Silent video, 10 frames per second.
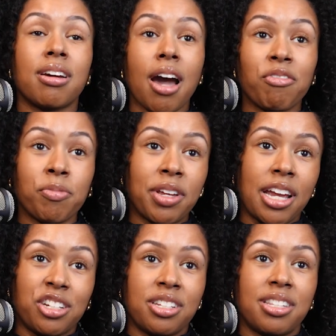government
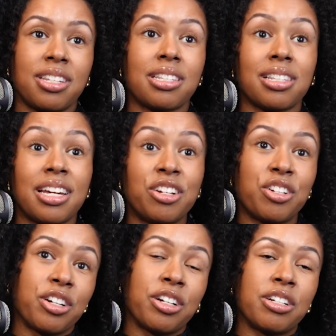agencies,
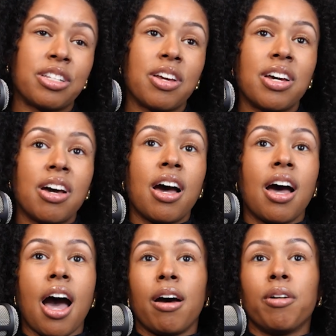lenders,
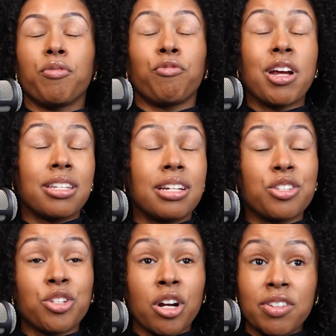resident
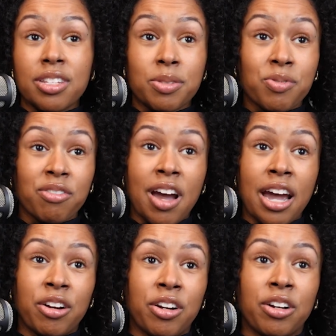services
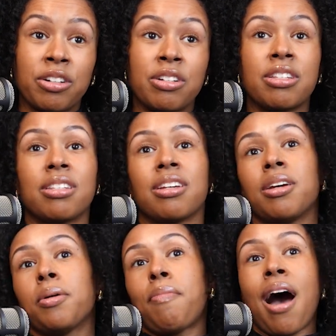providers,
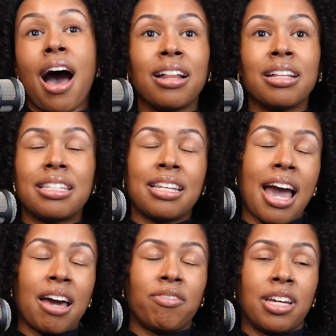policy
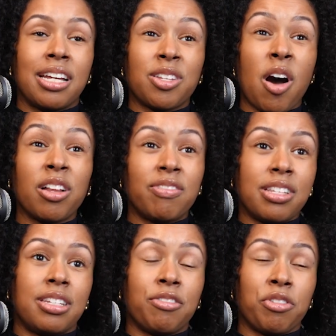advocates, all of
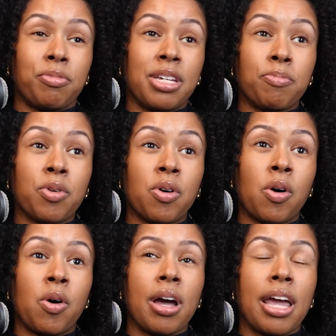these different
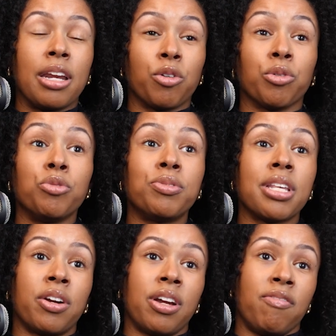people and groups
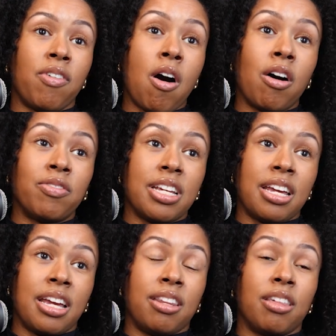that are involved
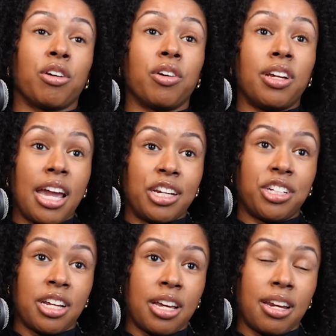in the
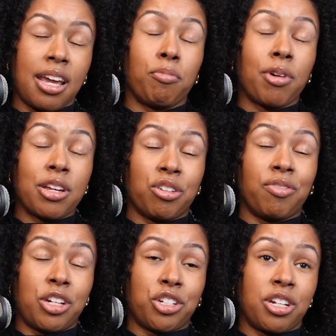creation and
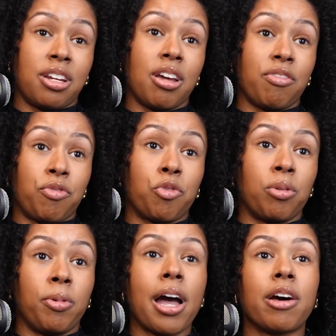preservation of
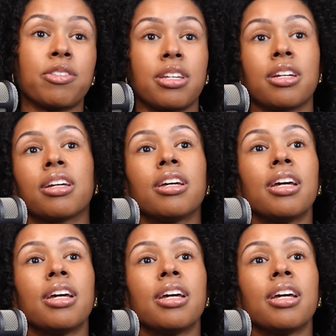affordable housing